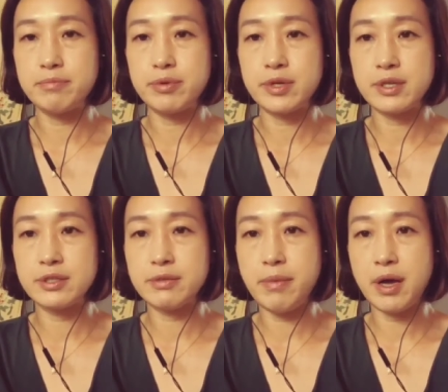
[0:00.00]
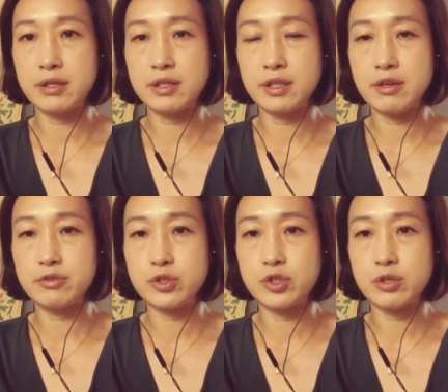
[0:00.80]
put his
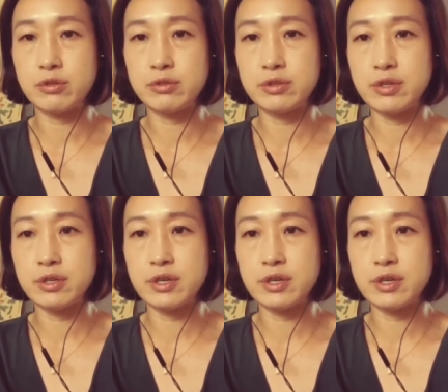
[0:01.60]
unclothed shoulder